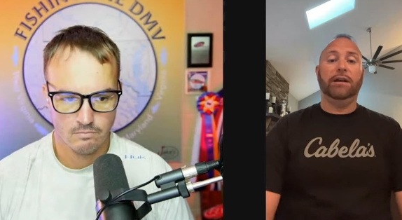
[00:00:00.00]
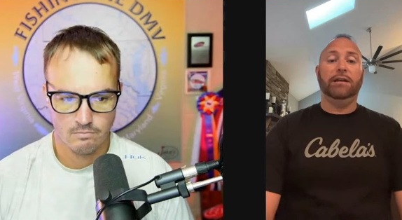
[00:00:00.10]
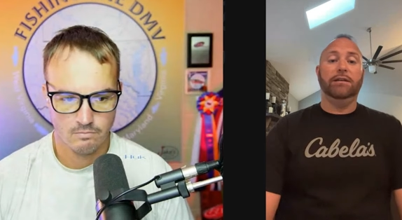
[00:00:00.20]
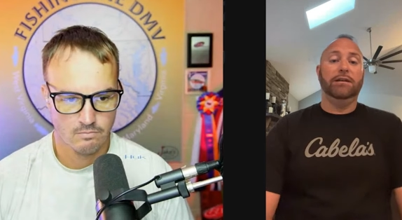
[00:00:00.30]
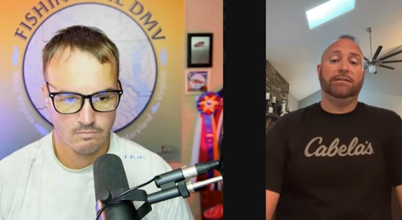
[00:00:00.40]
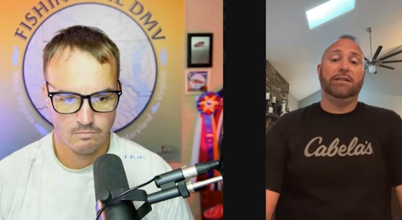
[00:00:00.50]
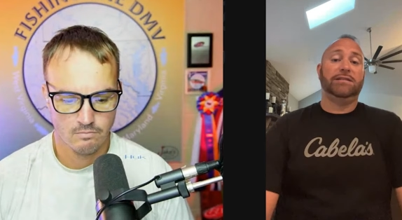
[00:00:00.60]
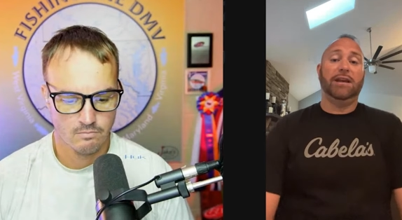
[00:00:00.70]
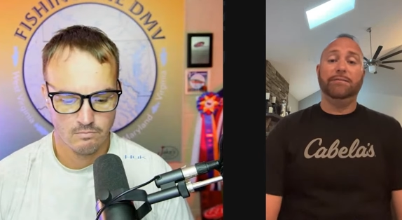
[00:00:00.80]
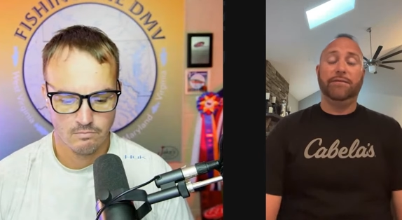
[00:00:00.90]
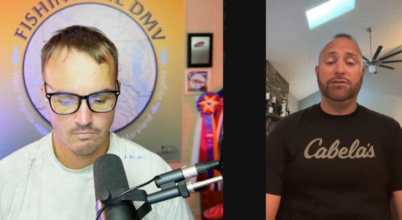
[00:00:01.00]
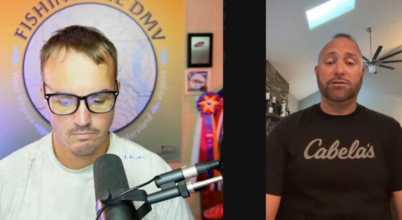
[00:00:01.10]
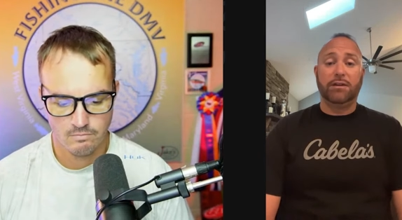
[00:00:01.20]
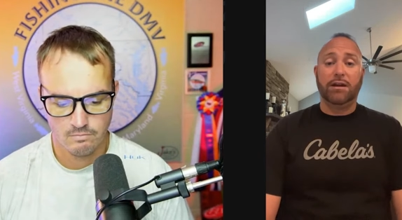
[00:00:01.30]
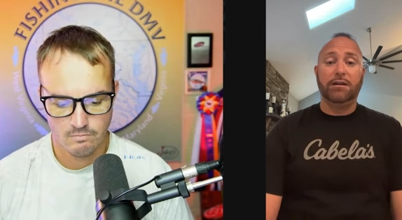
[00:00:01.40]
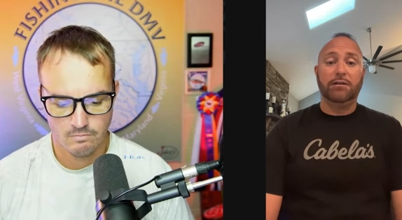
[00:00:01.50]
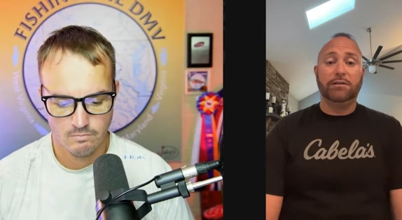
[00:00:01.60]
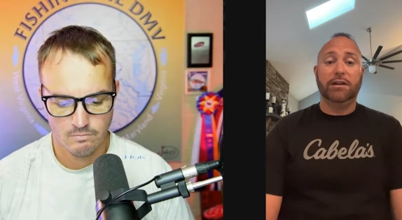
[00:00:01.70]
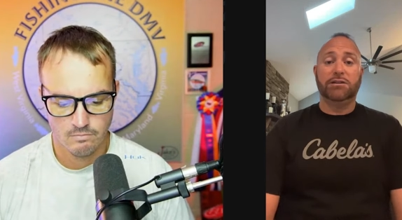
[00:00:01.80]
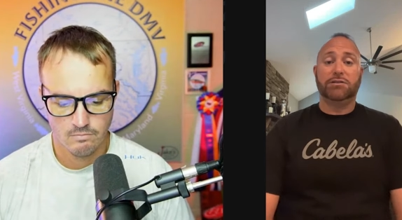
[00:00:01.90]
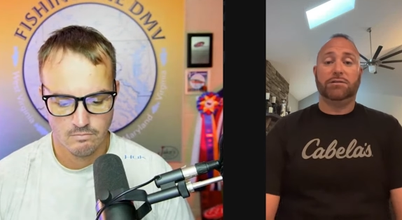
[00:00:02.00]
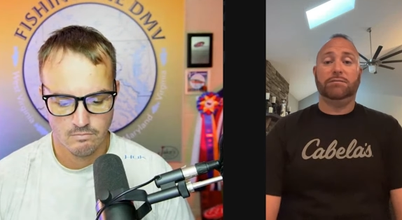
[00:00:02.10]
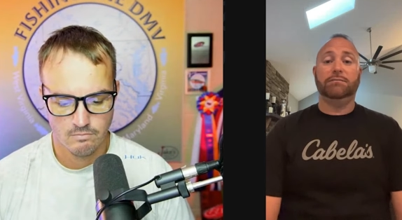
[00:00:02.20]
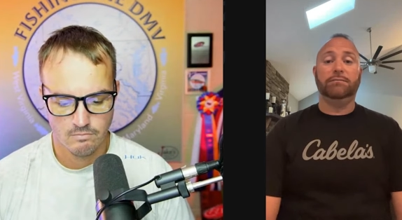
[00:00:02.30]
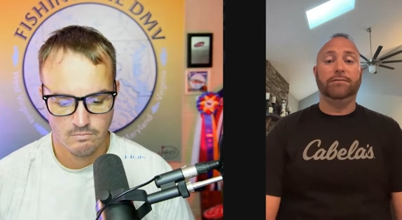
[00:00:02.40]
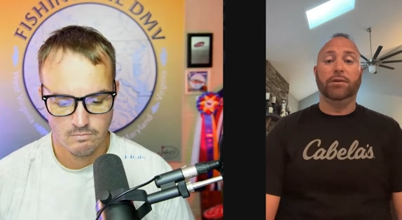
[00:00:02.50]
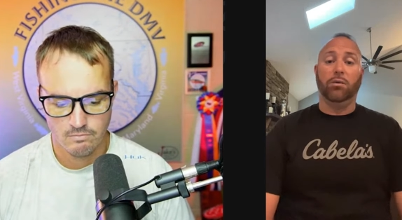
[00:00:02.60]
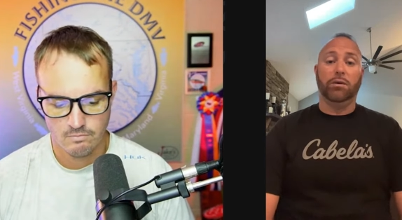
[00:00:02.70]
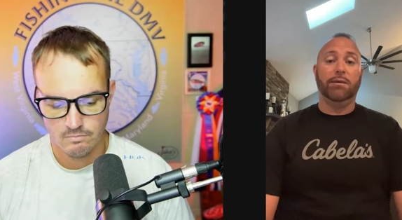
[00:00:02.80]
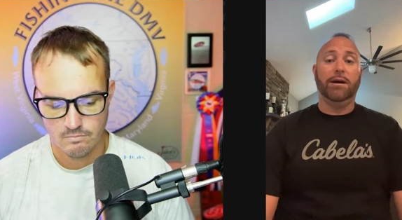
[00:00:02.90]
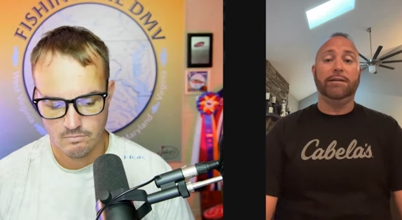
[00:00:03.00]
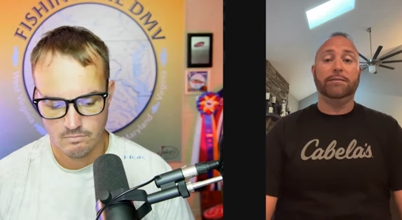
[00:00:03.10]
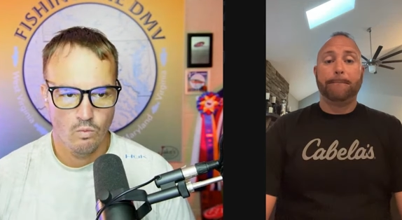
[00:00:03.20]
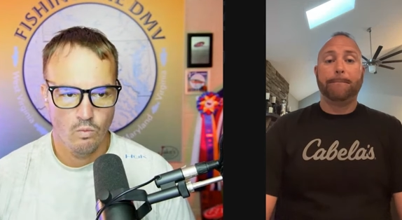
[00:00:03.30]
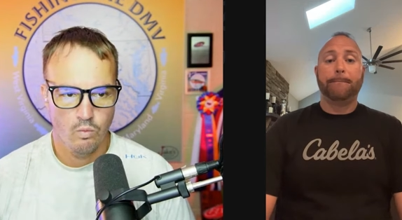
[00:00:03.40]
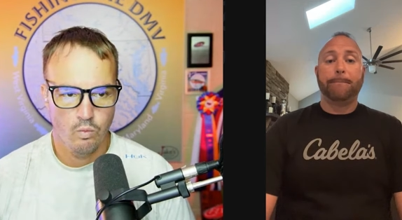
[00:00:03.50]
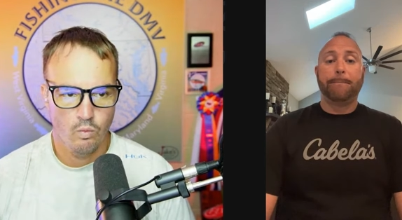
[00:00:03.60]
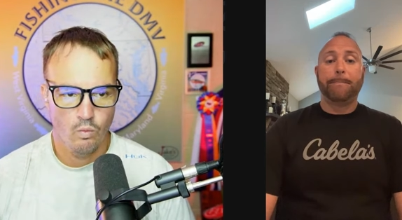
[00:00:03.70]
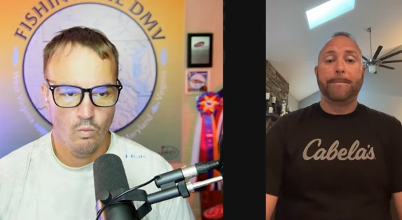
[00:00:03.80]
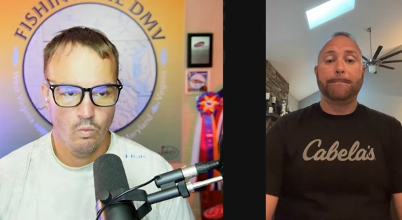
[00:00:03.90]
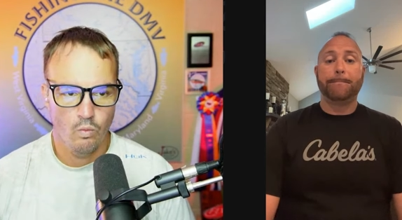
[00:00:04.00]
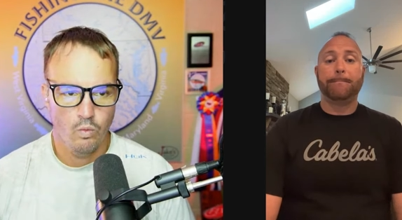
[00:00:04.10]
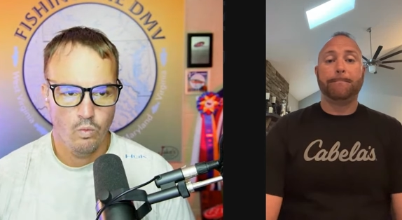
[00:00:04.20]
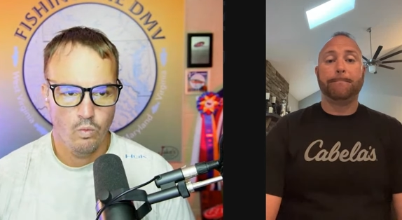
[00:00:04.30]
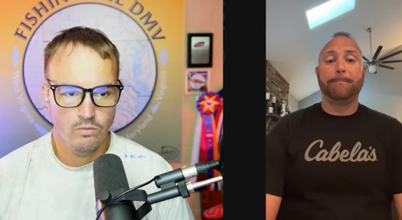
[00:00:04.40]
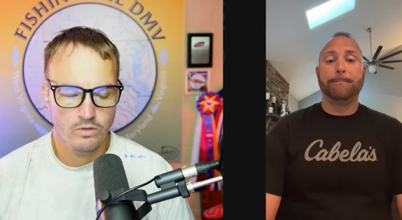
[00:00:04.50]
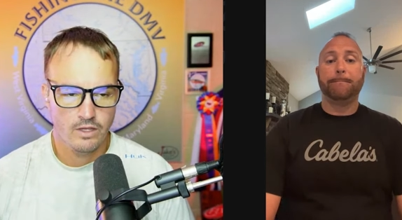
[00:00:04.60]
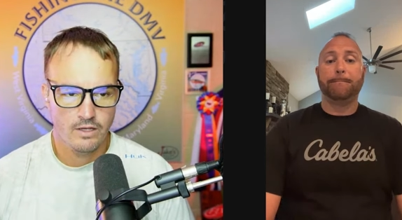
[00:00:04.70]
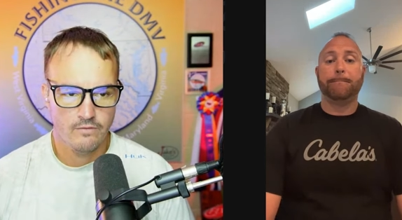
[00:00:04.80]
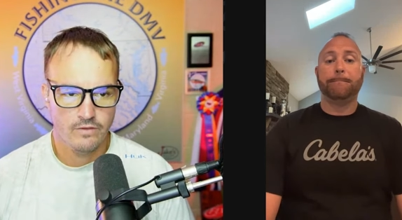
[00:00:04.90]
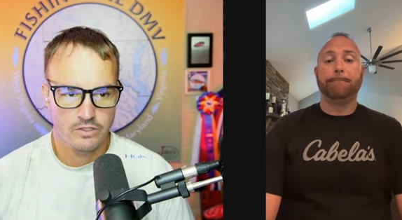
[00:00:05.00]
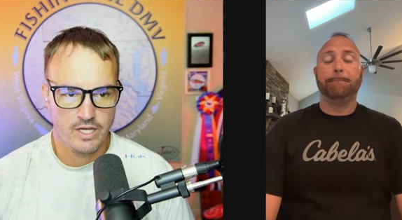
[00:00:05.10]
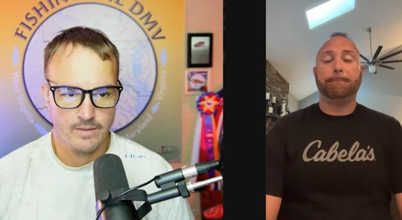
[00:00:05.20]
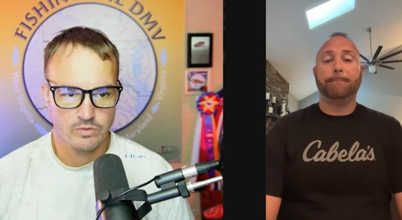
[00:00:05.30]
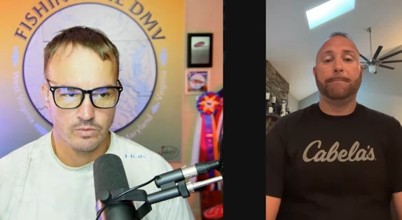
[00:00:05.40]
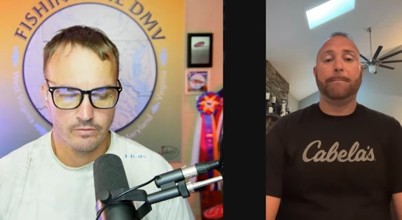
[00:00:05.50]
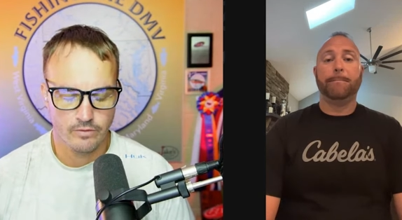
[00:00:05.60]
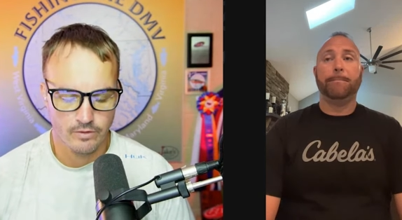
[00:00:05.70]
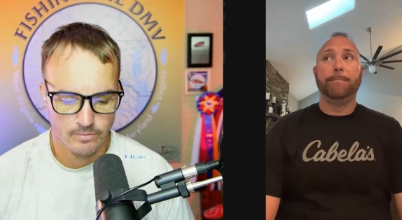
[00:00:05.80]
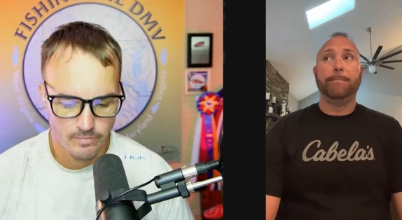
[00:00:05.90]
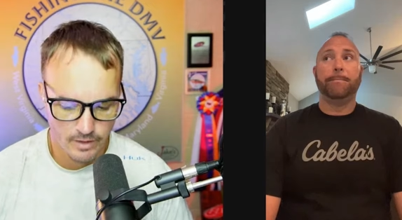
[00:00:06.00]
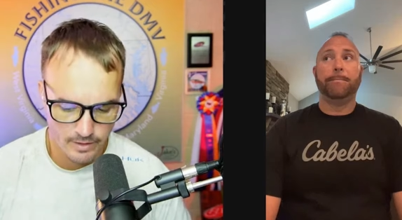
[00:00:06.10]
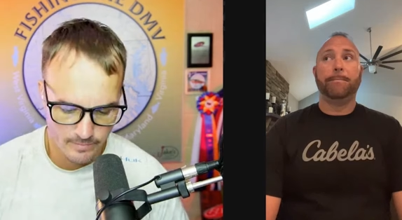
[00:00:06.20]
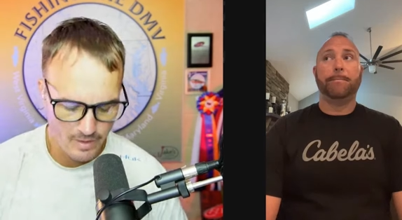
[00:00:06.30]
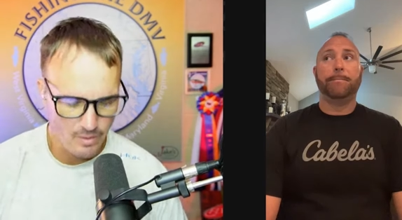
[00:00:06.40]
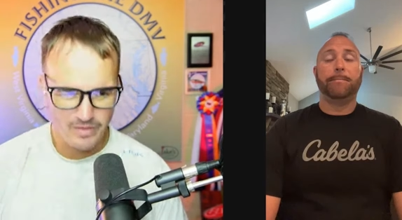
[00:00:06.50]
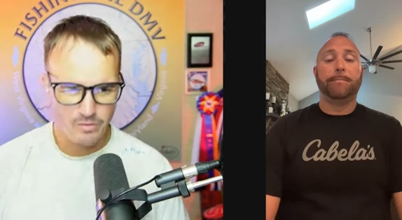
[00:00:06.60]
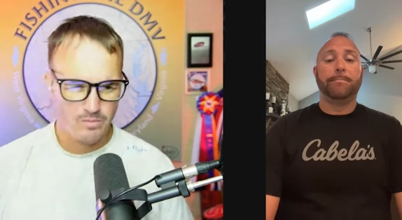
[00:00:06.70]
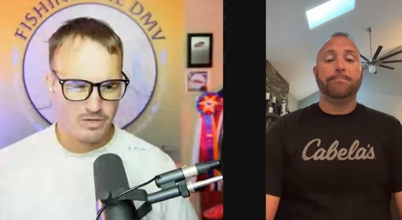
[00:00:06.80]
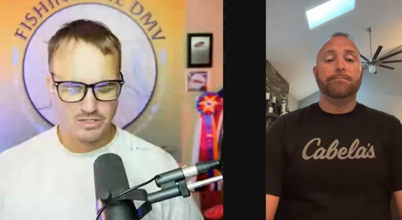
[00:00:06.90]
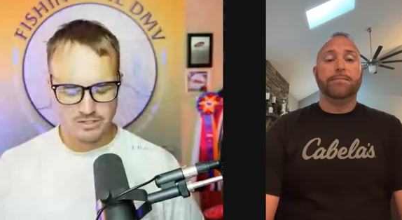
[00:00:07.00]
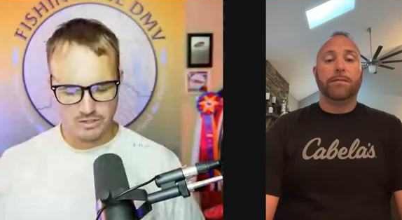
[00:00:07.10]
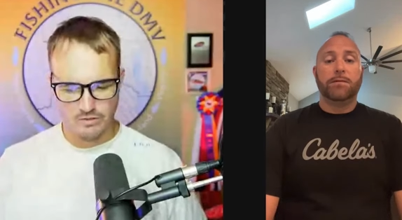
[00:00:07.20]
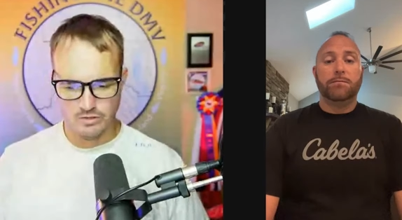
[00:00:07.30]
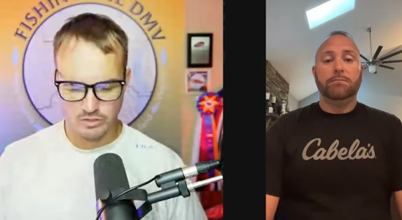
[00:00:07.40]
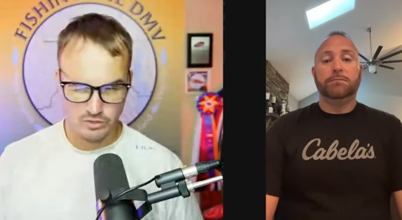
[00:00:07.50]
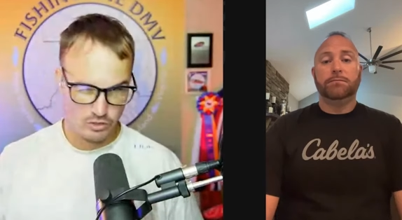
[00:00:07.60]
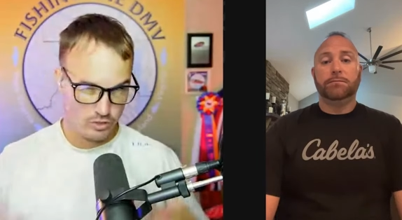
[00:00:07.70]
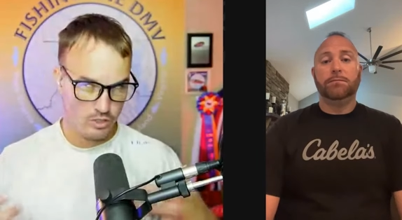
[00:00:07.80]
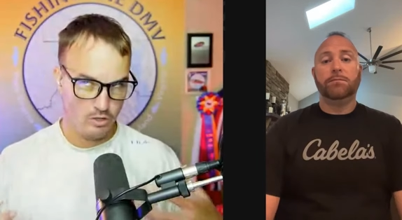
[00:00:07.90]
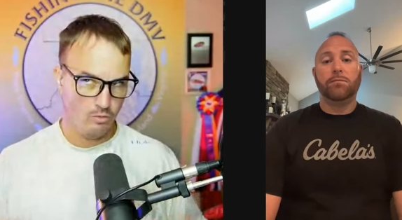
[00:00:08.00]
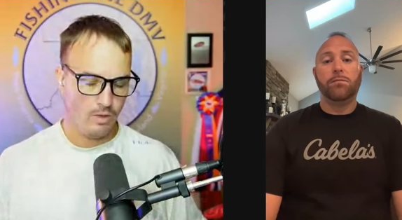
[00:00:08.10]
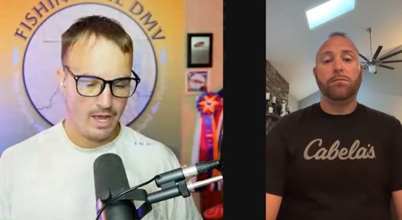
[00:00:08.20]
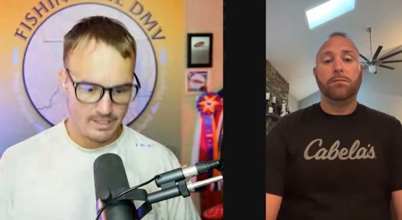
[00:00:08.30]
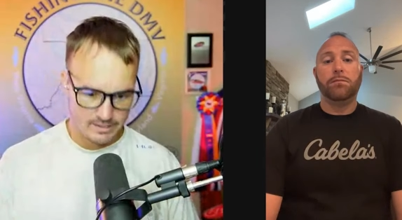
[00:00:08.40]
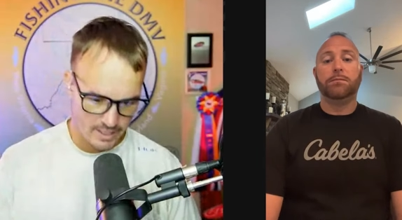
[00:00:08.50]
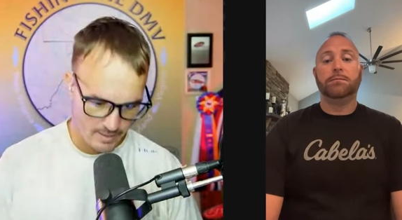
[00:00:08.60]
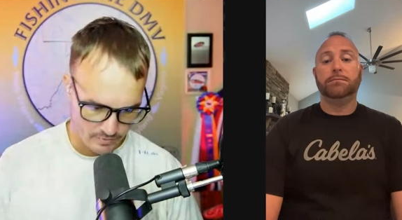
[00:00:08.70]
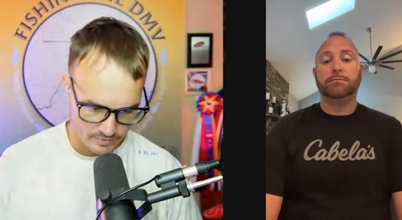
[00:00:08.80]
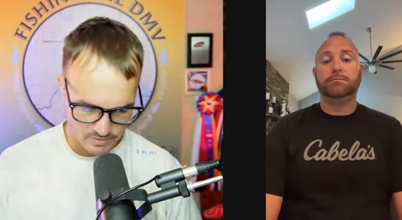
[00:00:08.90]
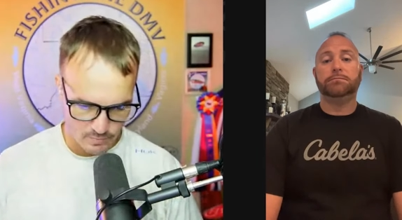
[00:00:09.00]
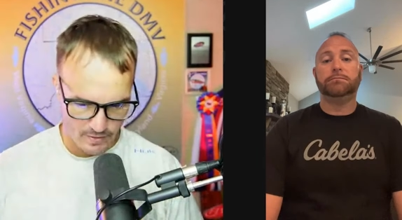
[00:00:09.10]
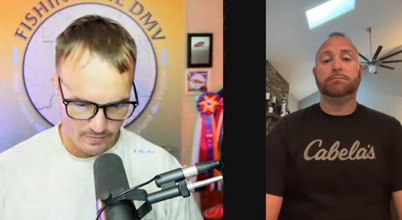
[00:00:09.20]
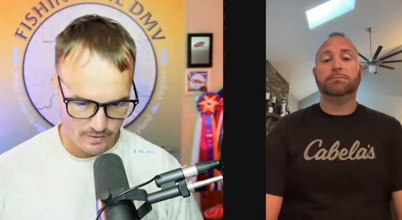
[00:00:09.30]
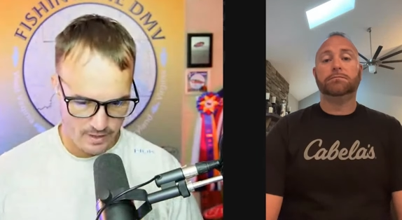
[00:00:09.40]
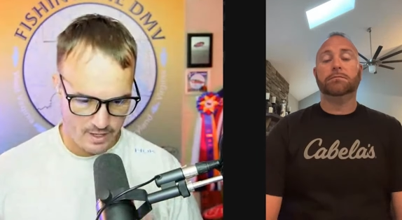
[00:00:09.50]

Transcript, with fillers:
Speaker 1: and, and the same fish are there. They just don't want to bite.
Speaker 2: When you think of the James River, um, and I think we mentioned this on the show last time on Smith, it,